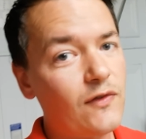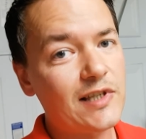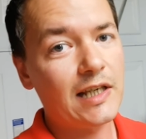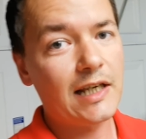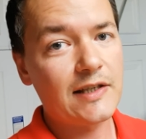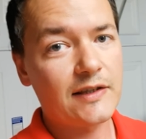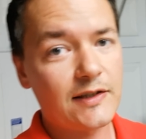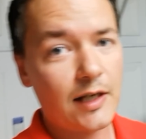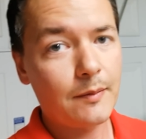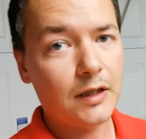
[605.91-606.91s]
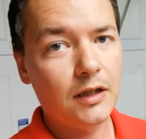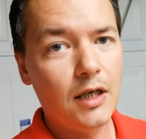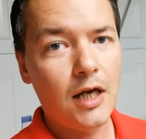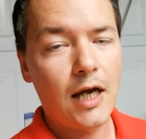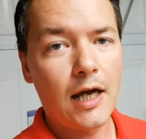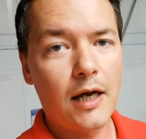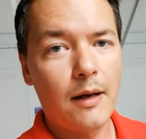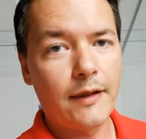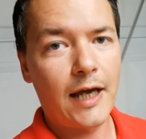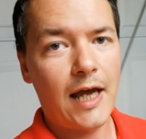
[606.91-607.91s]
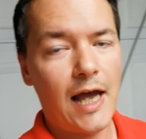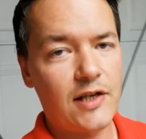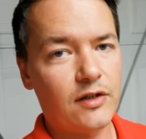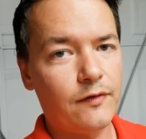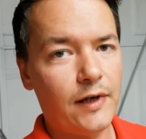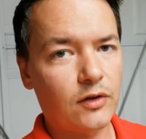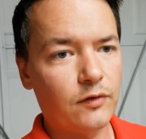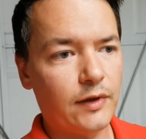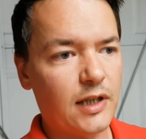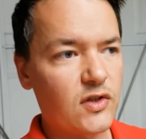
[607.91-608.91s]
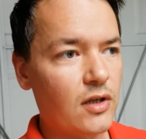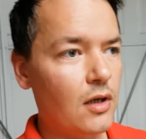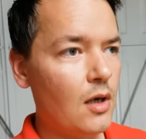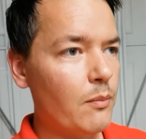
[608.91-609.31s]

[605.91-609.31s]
Obviously it is summer, uh, and that has an effect on things,